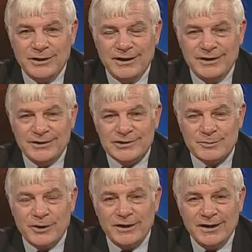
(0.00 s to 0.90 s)
in the, in the
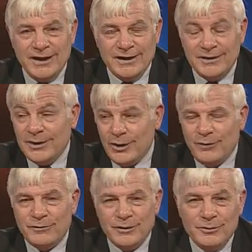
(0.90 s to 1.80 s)
spring, and
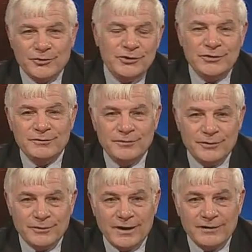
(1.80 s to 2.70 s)
hopefully we'll see some
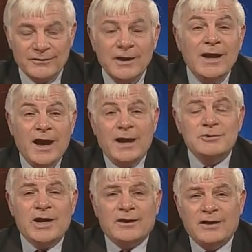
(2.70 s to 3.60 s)
photographs. I'm
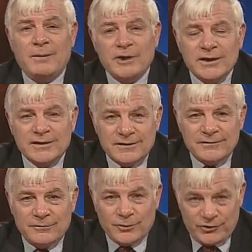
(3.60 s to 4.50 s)
Jack Dominick
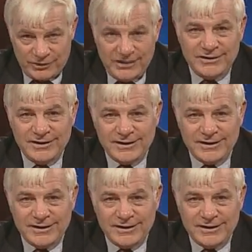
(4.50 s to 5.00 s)
for C E T